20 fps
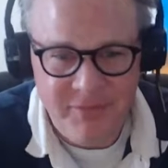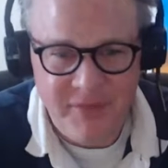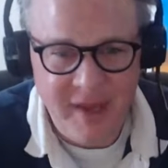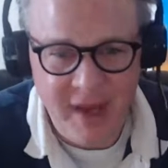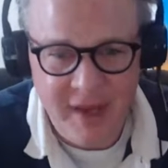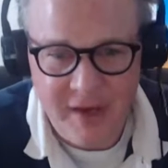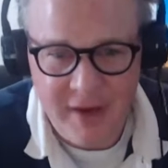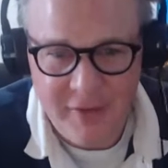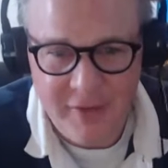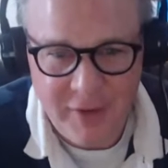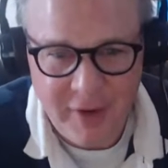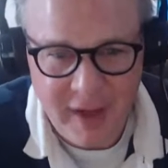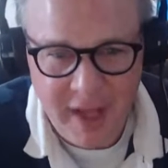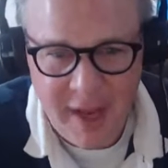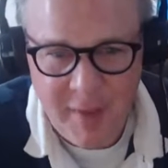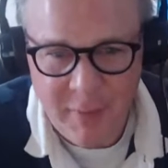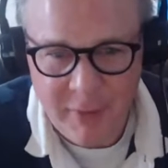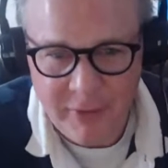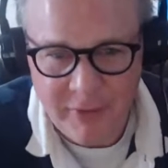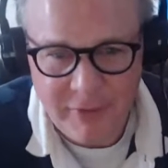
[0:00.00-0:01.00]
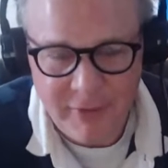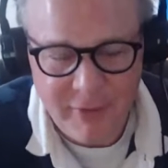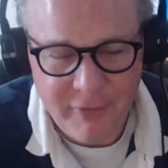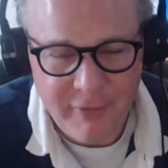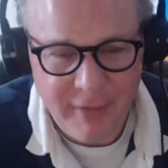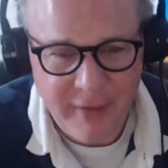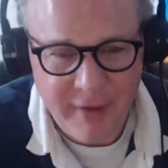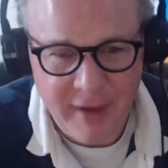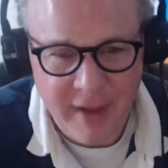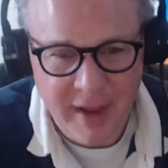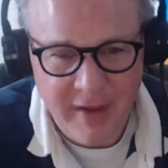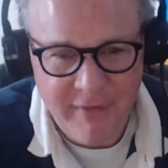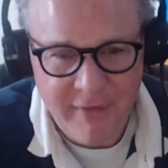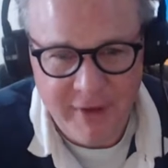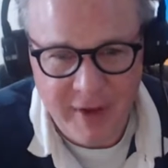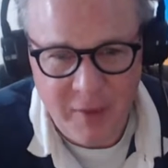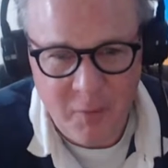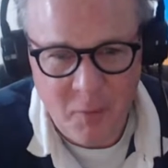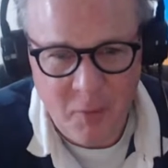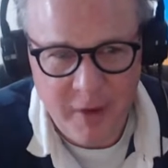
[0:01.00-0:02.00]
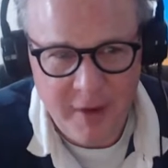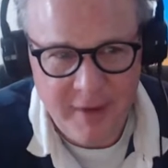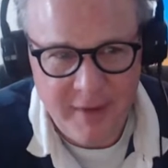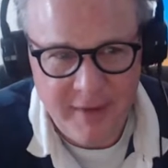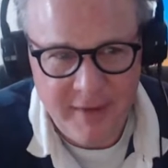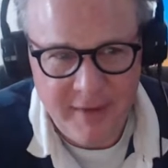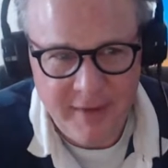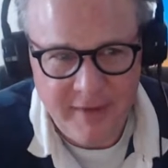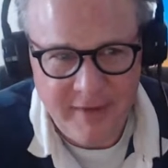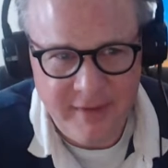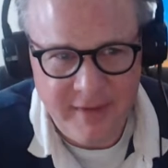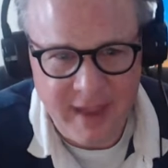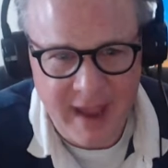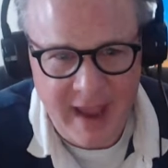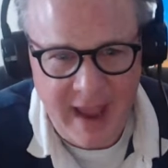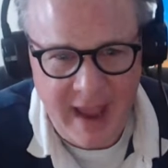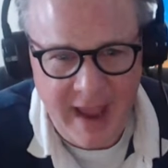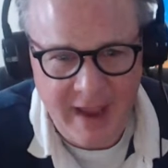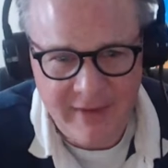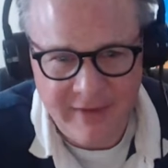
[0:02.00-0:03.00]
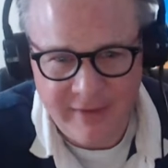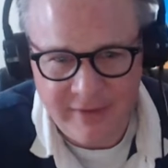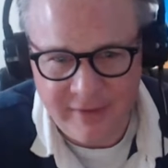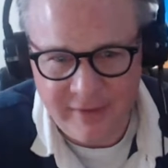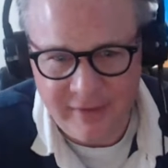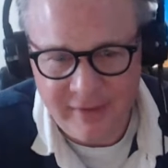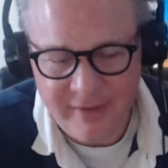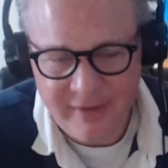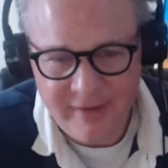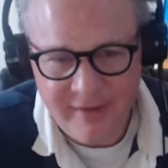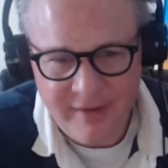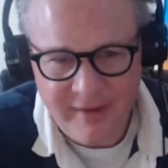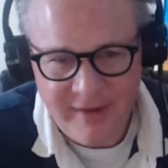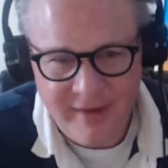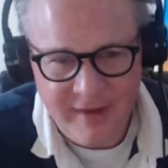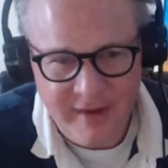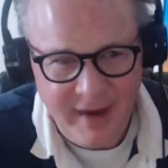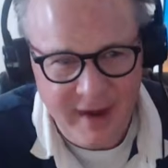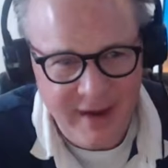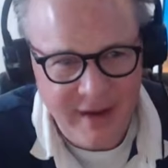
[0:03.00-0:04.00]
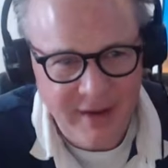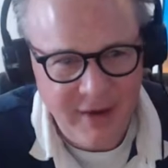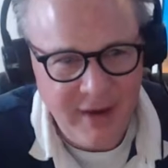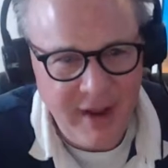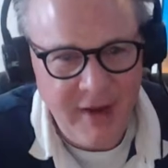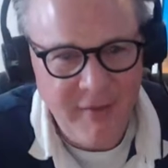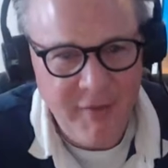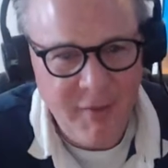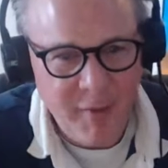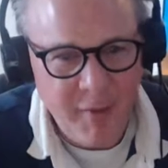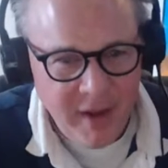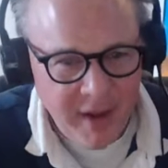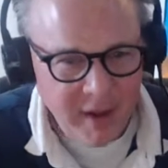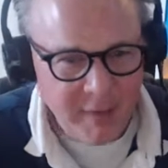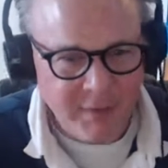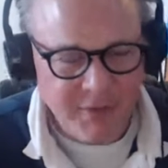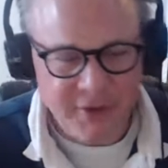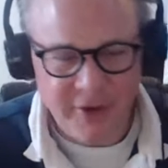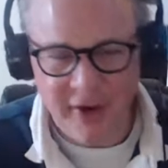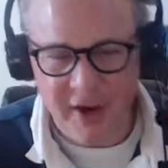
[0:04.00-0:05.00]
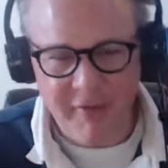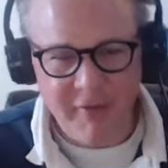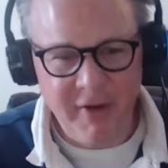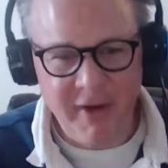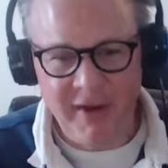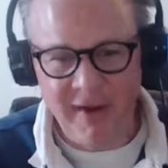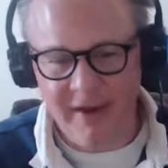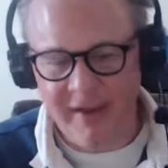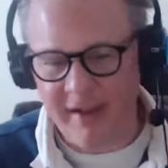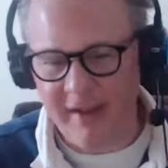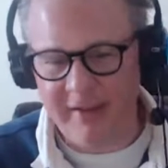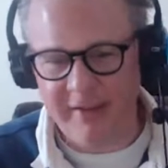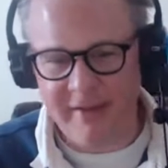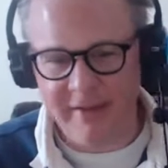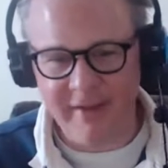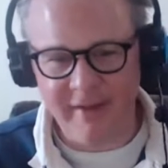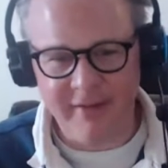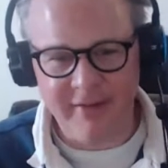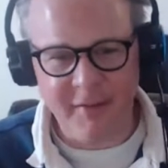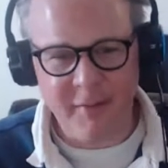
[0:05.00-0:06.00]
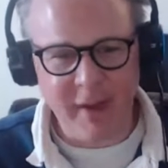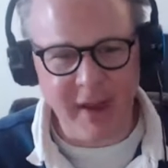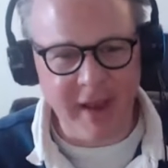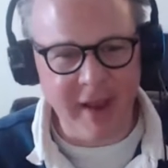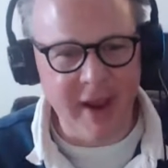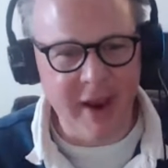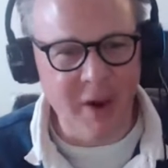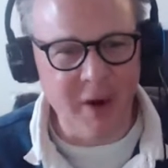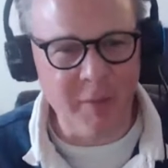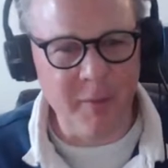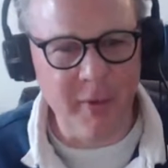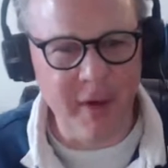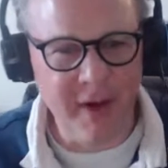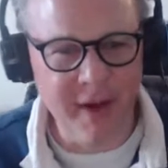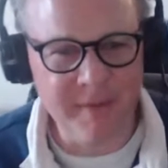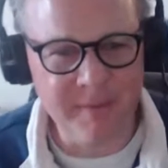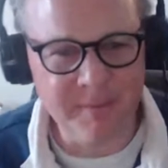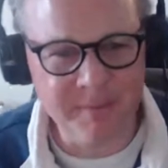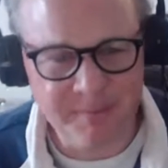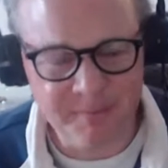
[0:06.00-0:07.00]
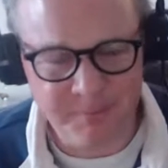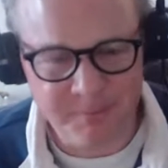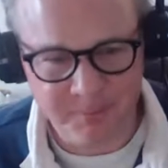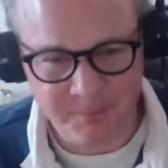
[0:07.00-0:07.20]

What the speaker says: 10 different labels over their lifetime, what the hassle. And, you know, everybody, I'm sure every, you know, like somebody like Harold Budd,